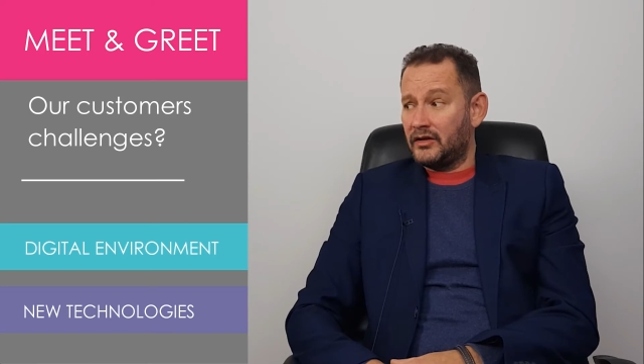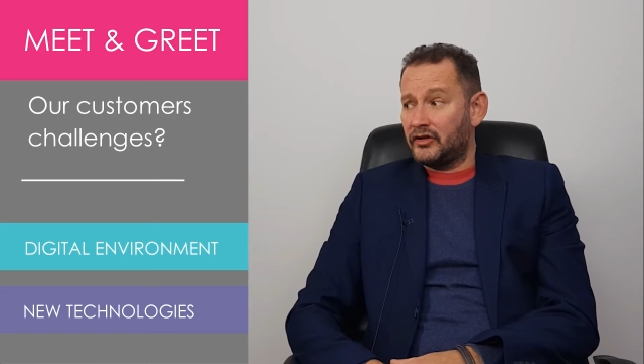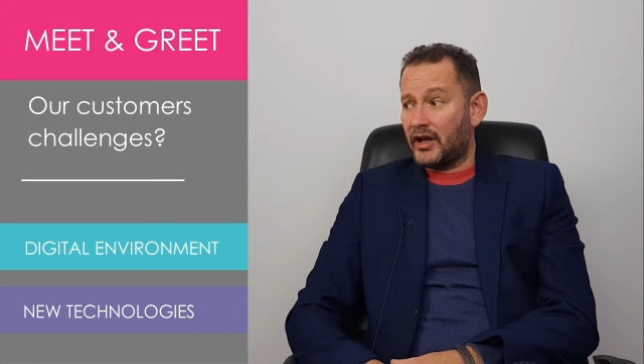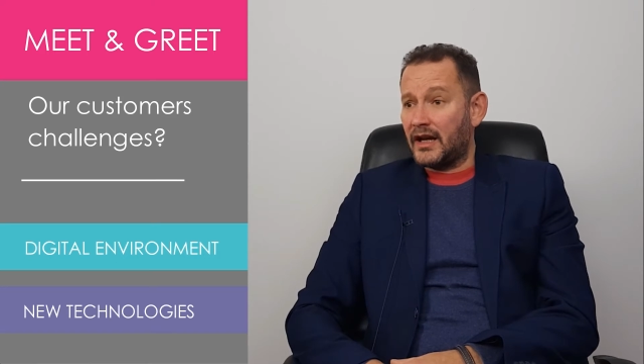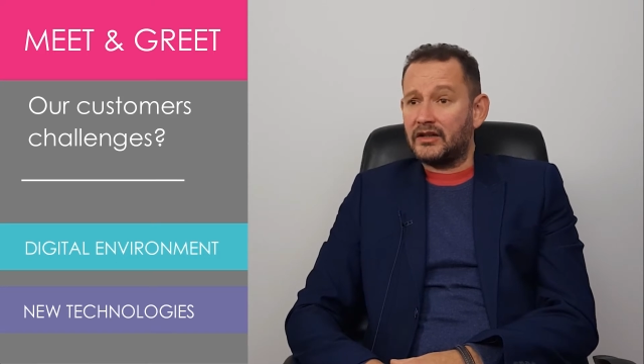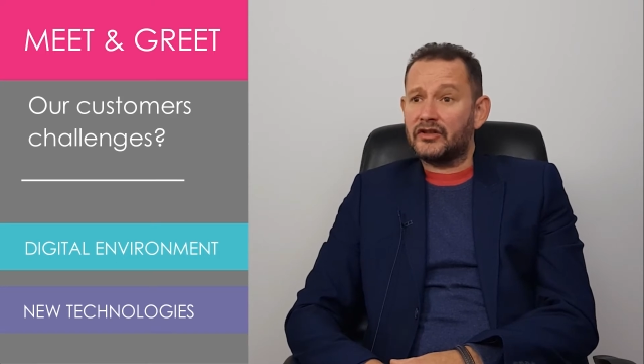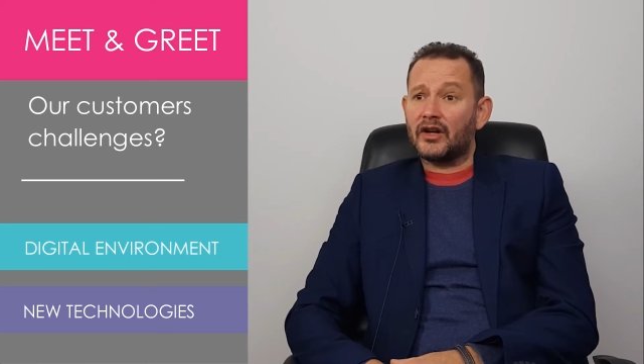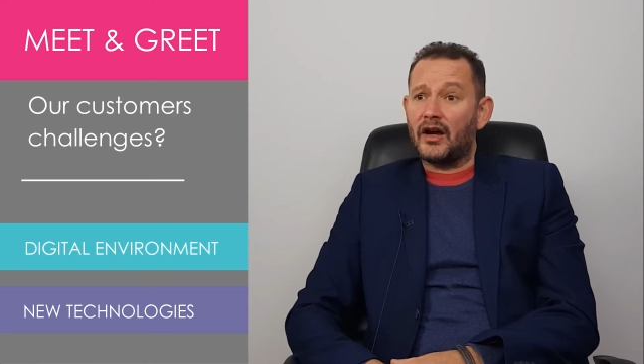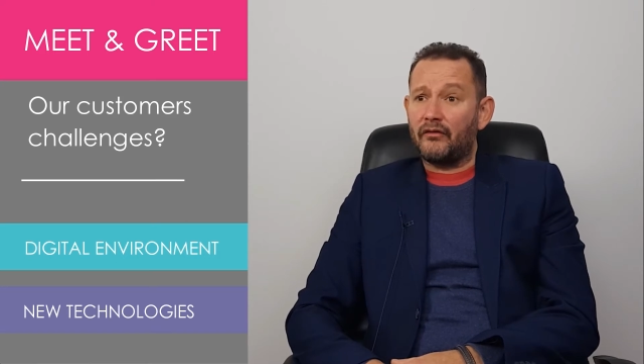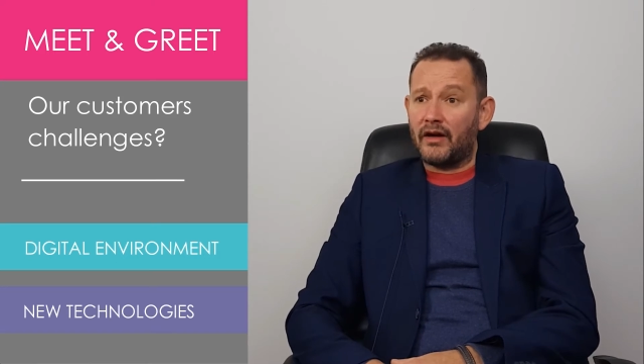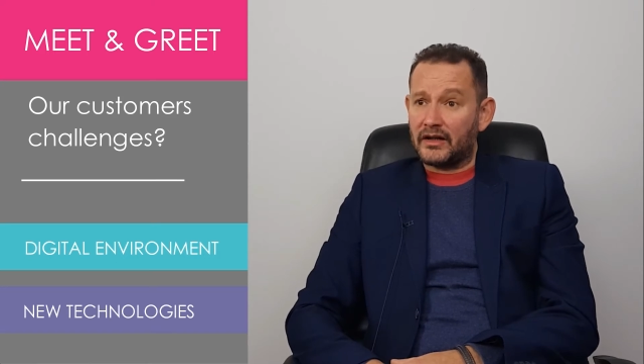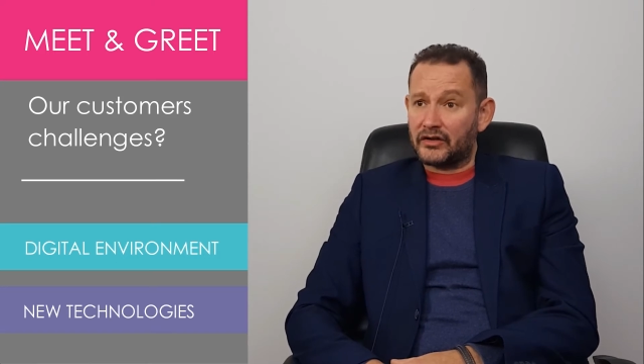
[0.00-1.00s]
change
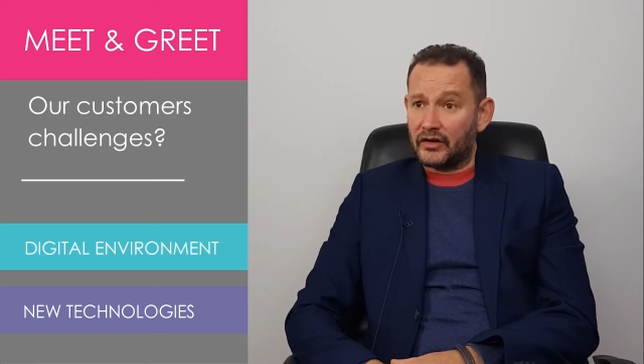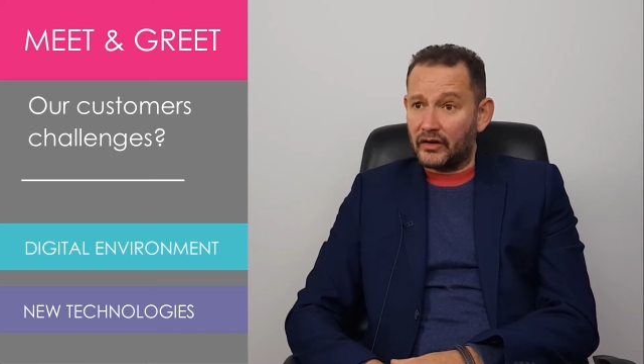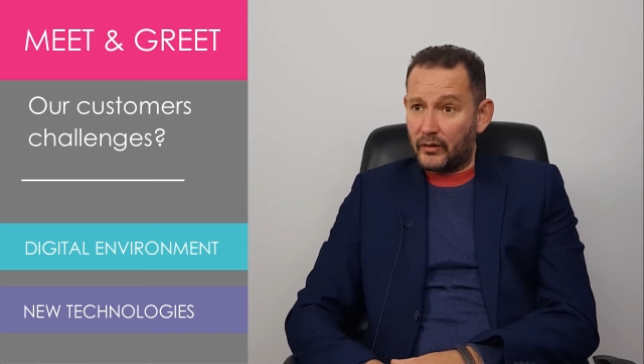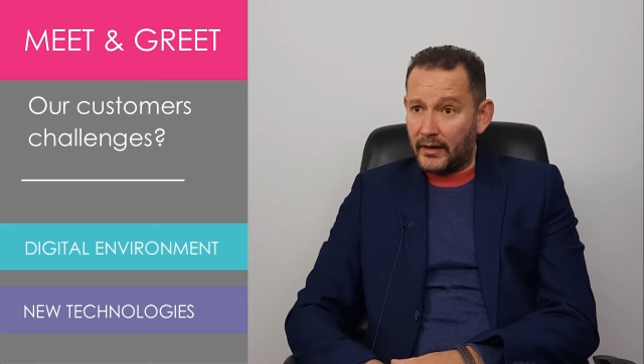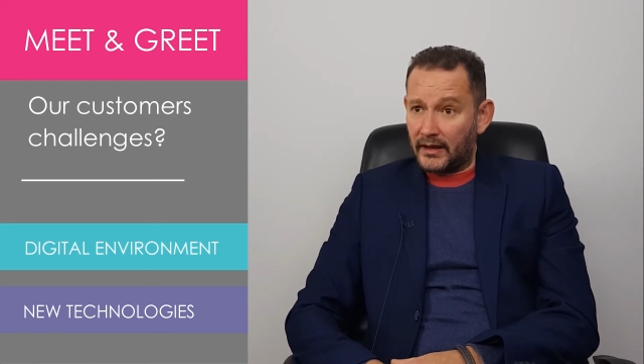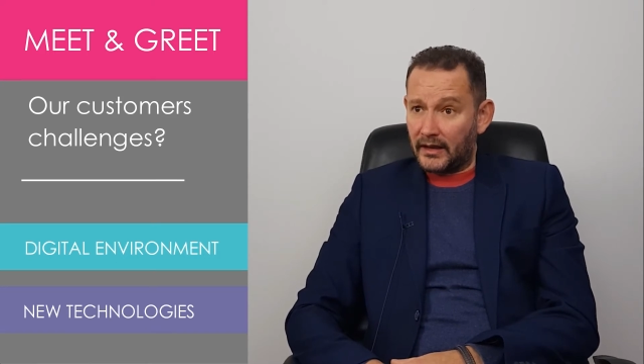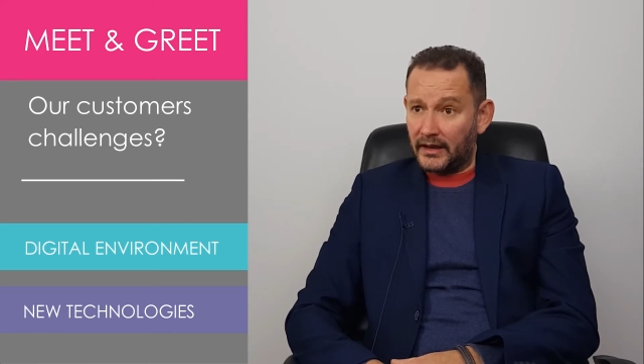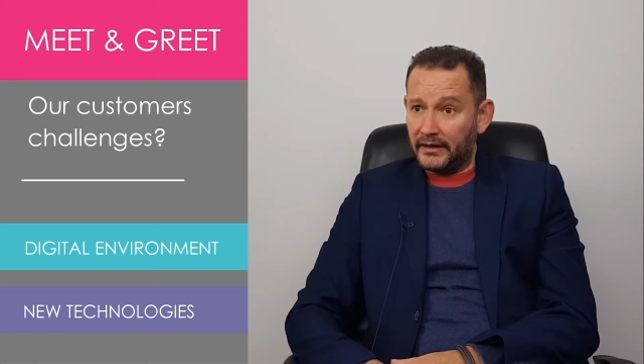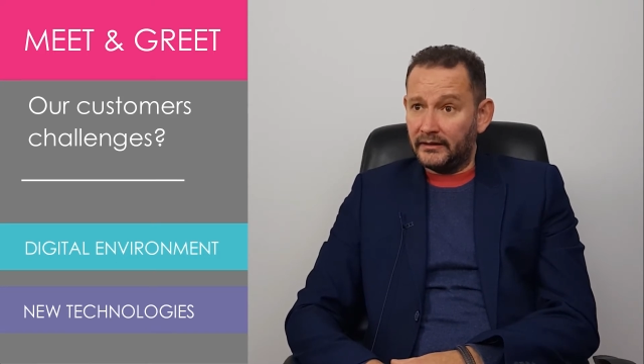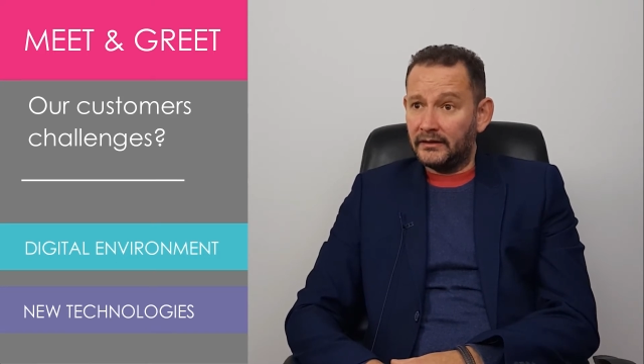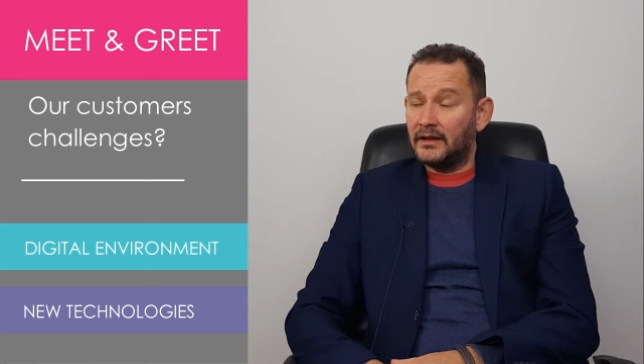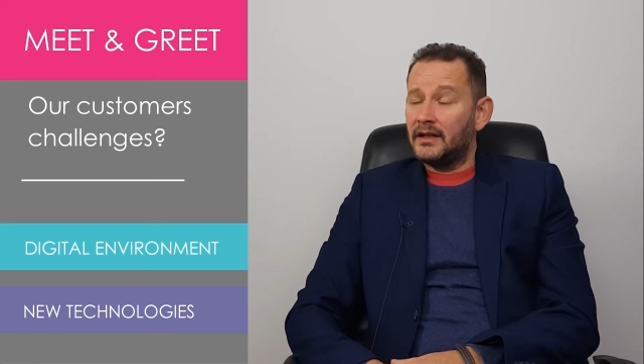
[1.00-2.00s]
direction quickly.